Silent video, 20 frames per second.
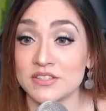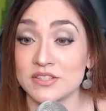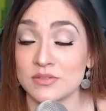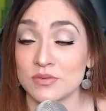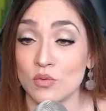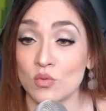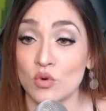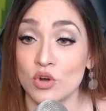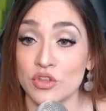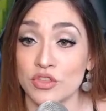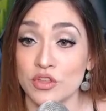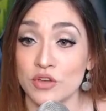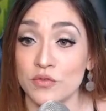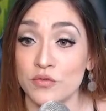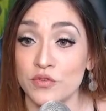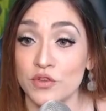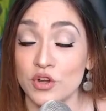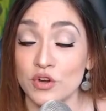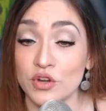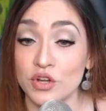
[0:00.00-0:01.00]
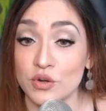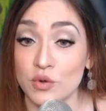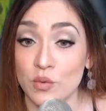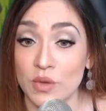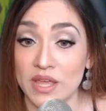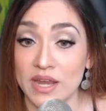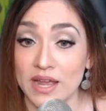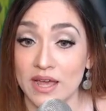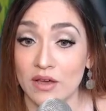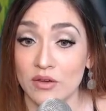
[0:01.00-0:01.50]
worth of Fury to
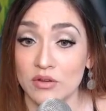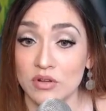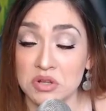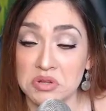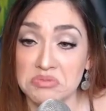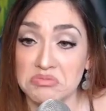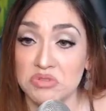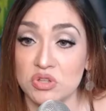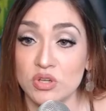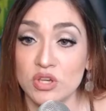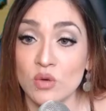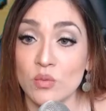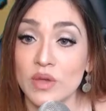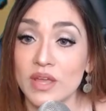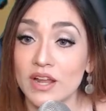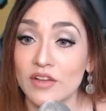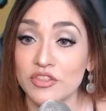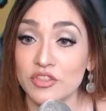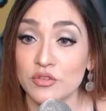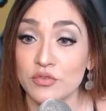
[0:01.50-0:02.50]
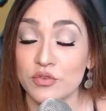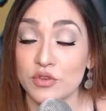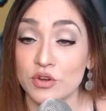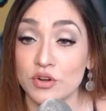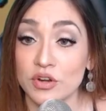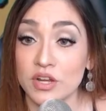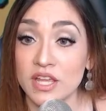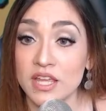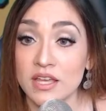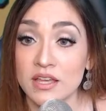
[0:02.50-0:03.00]
wait out. You can wait out the
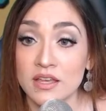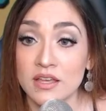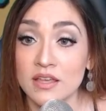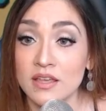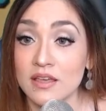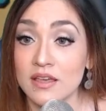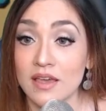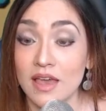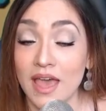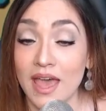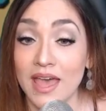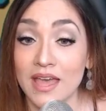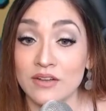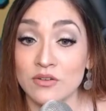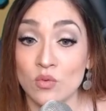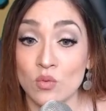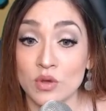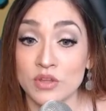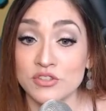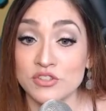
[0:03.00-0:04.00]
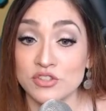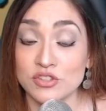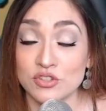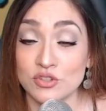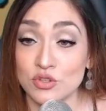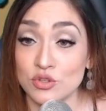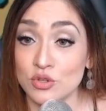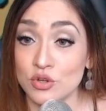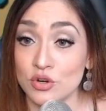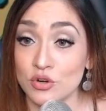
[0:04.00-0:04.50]
Fury, and once
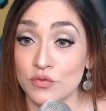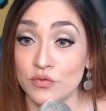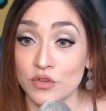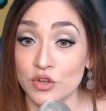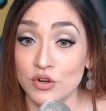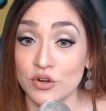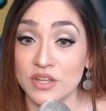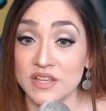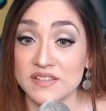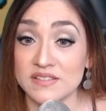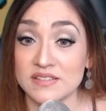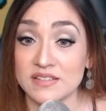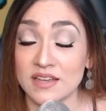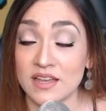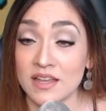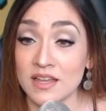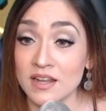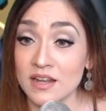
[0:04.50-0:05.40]
your Fury is done,